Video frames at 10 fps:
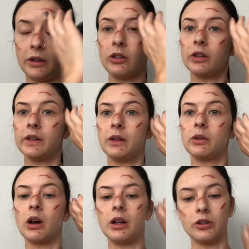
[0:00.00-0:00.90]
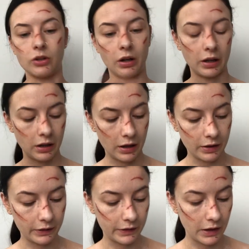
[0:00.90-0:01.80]
the doctor said he was highly strung, and
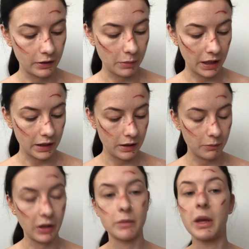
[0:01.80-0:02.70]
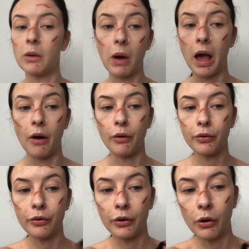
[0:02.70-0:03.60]
like I said, back in them days, mental
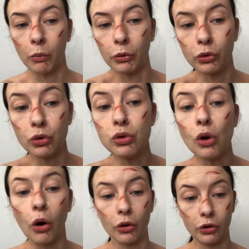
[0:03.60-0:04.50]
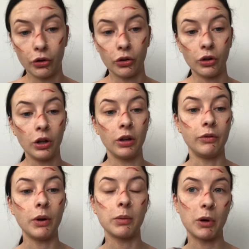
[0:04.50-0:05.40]
health was not.
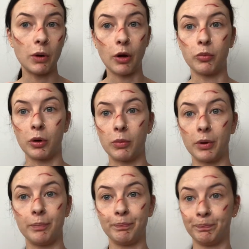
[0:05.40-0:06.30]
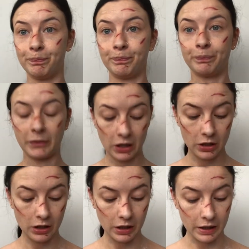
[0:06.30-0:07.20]
If you had a mental health problem,
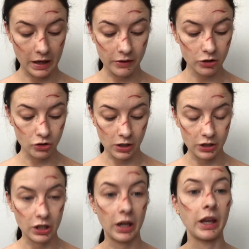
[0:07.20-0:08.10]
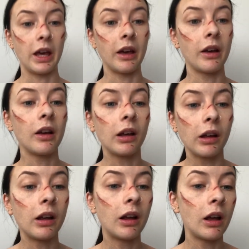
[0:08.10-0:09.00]
get the straitjacket,
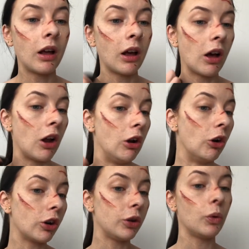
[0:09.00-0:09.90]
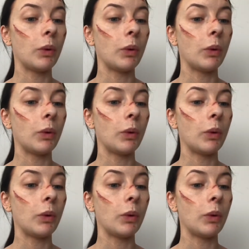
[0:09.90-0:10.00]
lock you